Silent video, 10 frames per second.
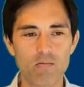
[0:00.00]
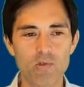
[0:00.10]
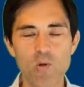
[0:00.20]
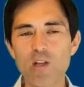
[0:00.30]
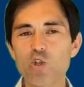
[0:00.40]

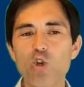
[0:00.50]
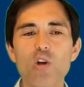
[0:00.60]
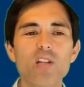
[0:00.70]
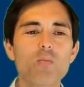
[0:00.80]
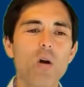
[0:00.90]
So as
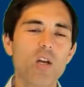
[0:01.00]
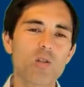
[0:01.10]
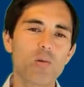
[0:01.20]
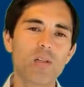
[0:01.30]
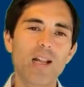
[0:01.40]
short as
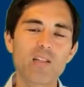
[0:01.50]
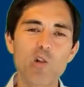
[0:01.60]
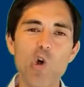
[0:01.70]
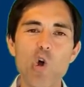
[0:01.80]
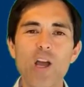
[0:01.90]
possible and as
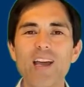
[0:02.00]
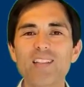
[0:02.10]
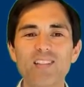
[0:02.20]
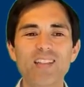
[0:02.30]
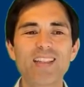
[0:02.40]
long
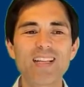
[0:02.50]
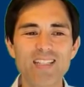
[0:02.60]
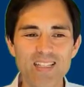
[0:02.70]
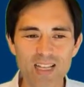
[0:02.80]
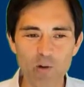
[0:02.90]
as
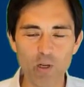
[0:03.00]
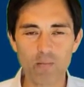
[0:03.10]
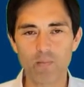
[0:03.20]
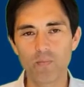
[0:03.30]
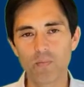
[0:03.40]
necessary.
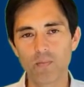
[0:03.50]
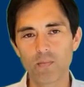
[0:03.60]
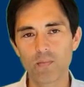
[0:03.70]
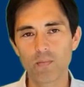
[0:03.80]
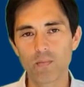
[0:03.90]

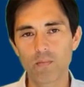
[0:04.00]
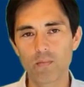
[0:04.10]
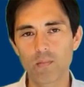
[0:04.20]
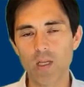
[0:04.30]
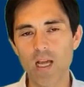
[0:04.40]

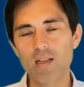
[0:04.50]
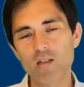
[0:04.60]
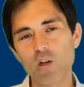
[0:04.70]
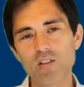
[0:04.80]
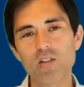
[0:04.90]
And it
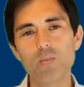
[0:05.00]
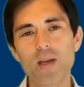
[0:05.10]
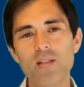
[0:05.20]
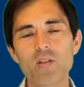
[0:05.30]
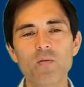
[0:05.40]
also
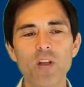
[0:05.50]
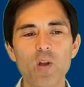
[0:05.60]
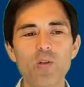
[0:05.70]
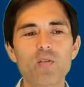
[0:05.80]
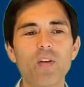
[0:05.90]
depends on
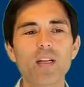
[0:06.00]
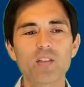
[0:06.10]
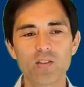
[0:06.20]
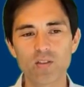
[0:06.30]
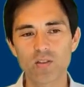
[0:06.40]
various
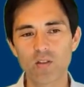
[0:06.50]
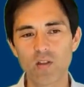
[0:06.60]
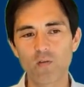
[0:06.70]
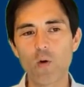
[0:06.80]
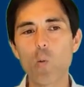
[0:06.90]
factors.
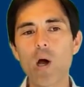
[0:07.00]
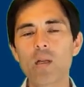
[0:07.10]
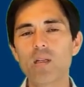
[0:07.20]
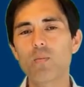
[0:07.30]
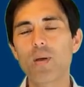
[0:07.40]
For one,
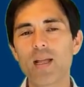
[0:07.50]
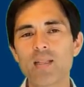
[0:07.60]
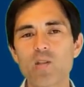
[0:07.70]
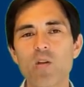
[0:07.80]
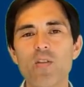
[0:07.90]
it
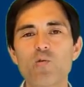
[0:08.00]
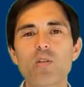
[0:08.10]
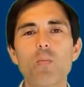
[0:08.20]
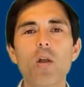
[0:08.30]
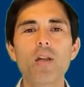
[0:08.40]
depends on the
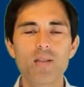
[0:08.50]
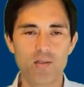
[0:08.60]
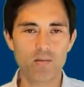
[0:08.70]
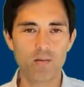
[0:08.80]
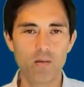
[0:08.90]
respondents.